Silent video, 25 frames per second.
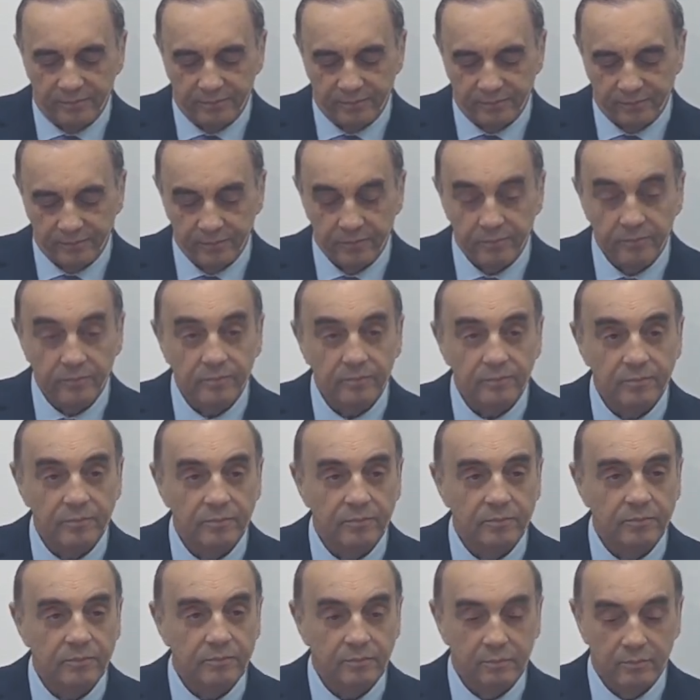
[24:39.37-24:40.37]
So
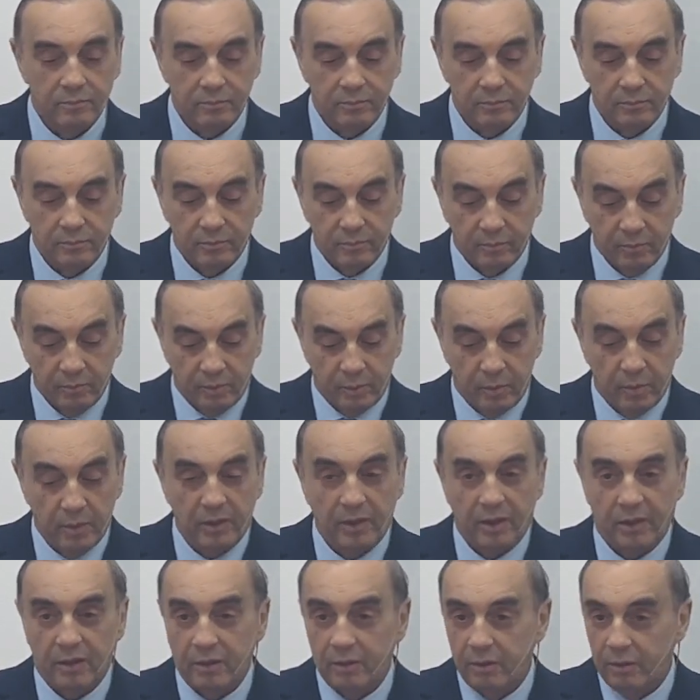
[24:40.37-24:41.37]

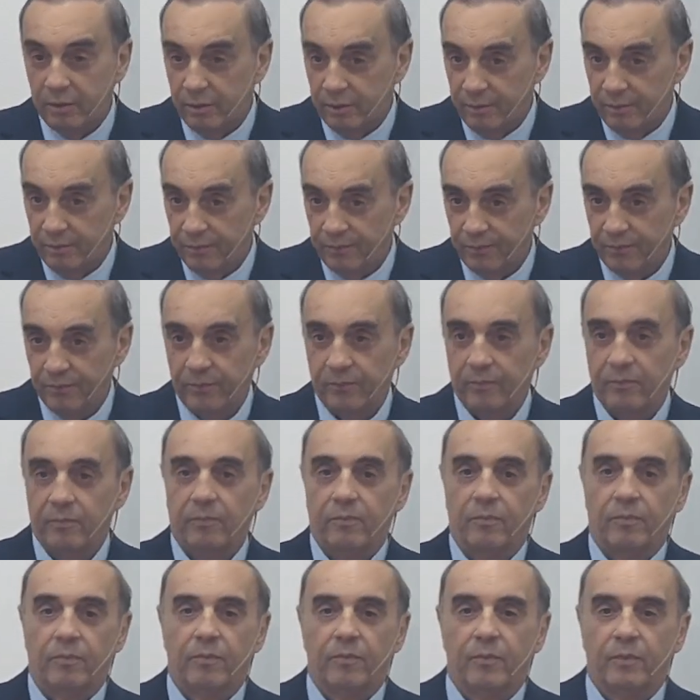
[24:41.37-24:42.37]
there is something
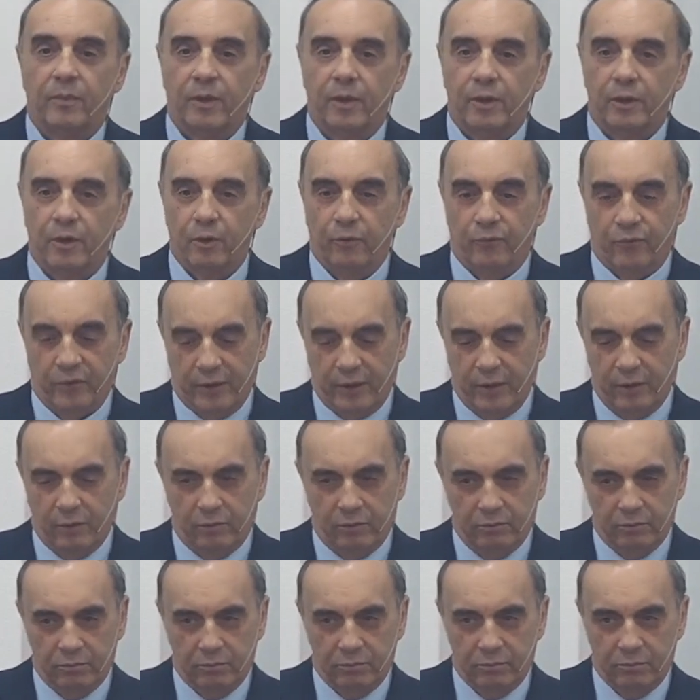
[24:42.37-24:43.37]
here. The
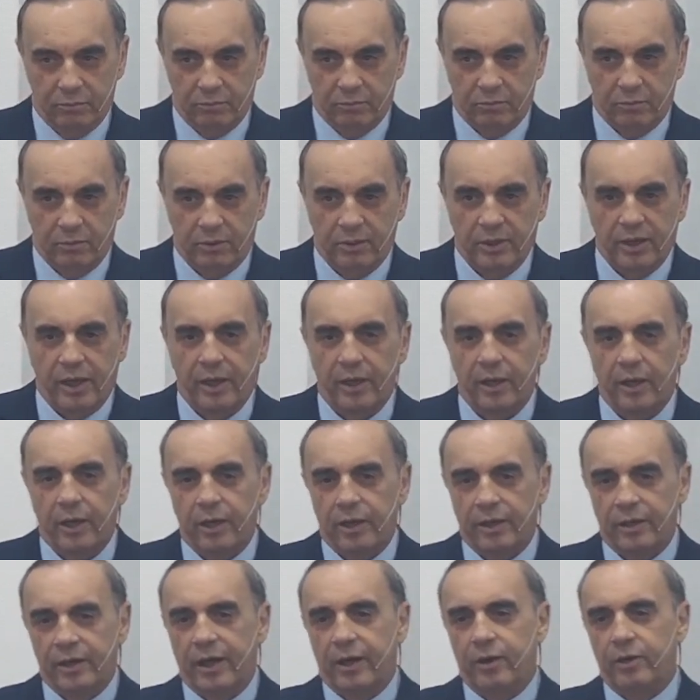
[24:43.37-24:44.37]
Bible is here,
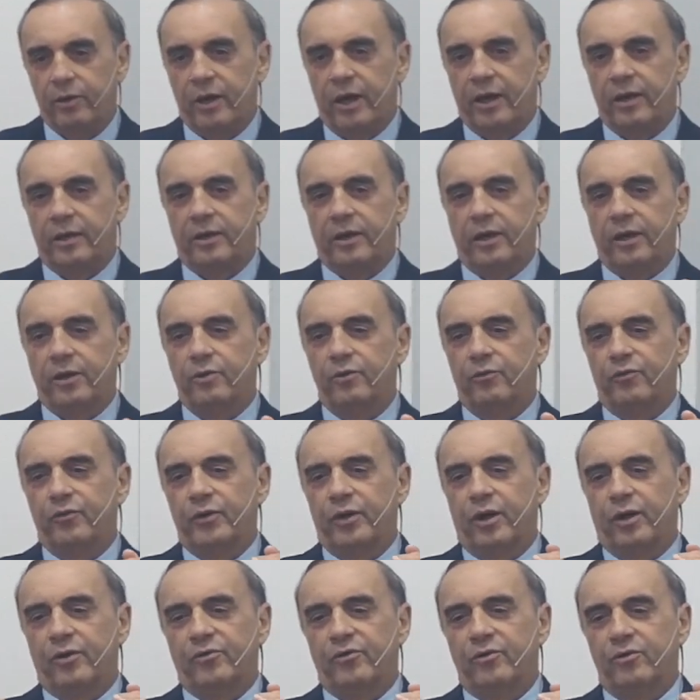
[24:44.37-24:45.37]
and I was speaking with the
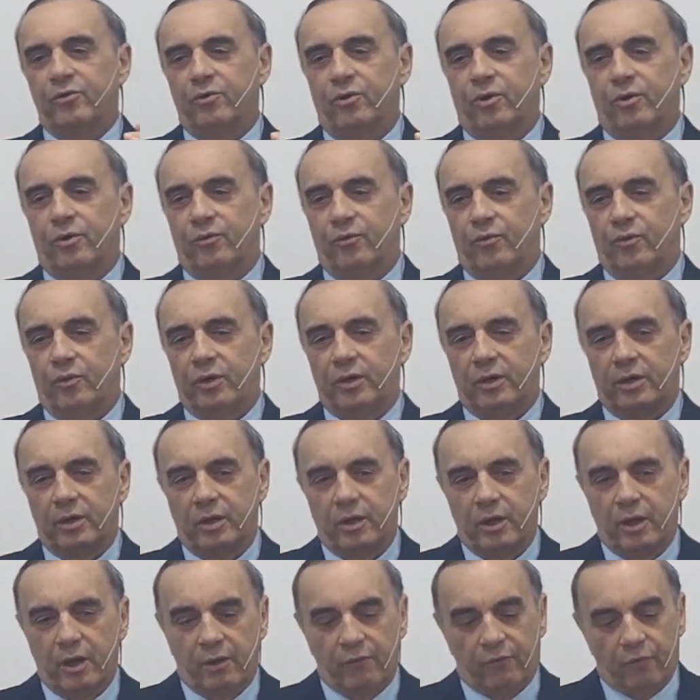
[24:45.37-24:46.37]
Lord. The church
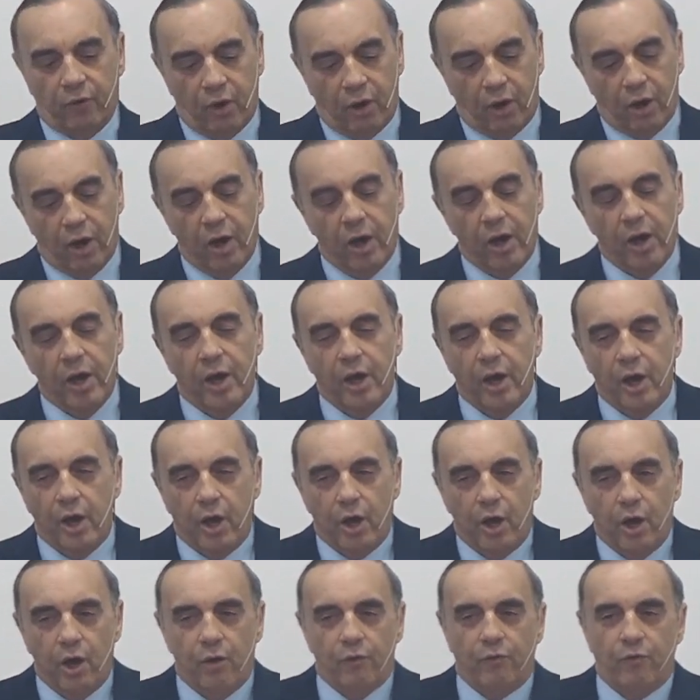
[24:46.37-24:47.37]
is singing at the end of
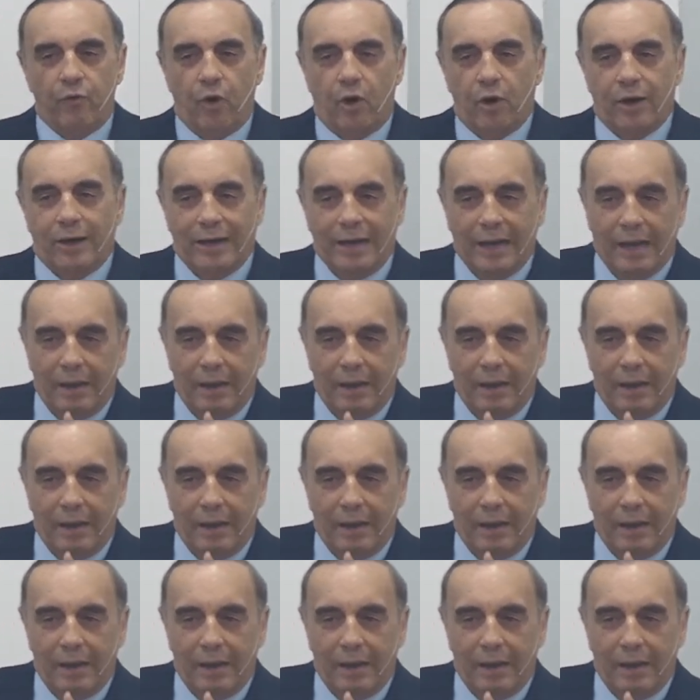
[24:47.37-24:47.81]
the song.